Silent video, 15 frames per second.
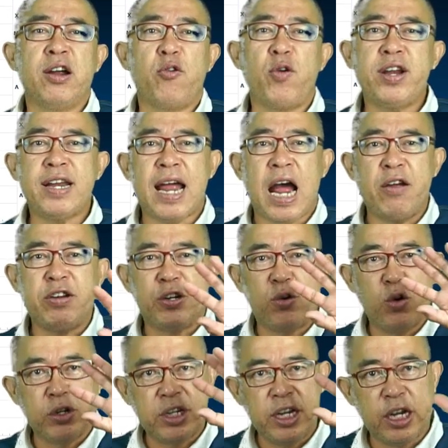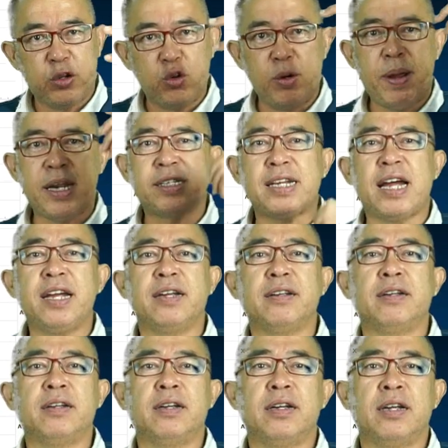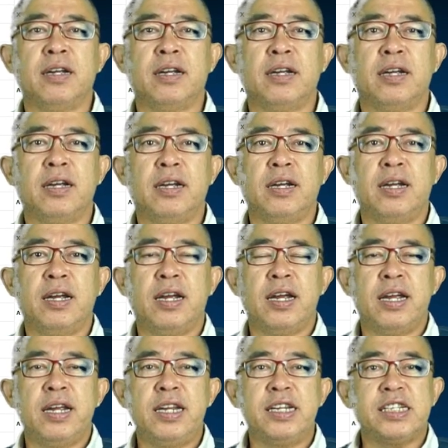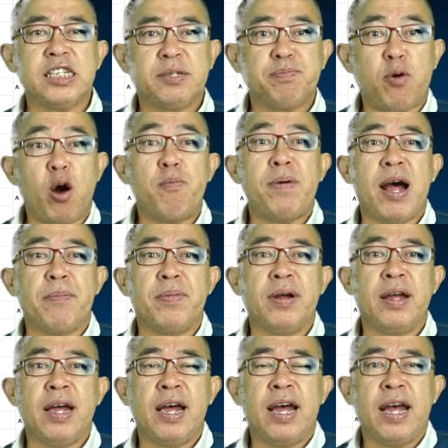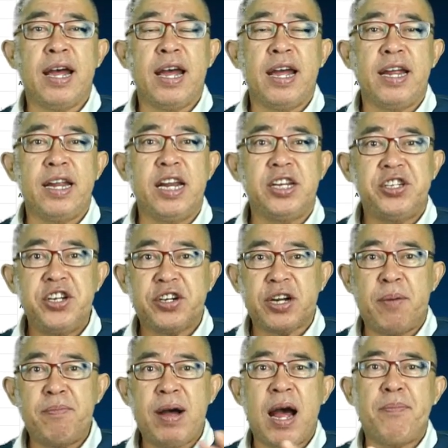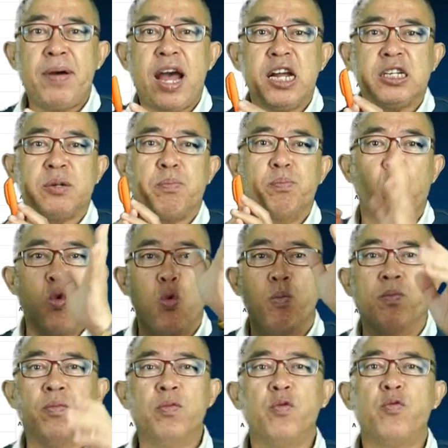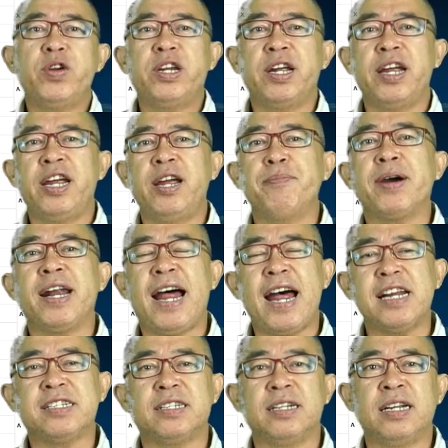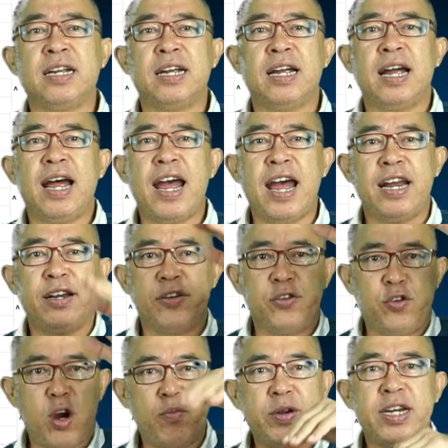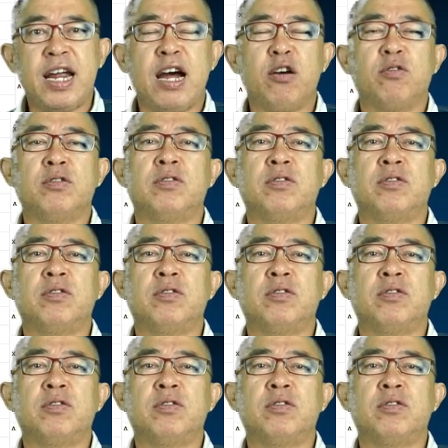Right now it rotates to the backside it just pop up. Energy come up and boom with the M class and dropping down.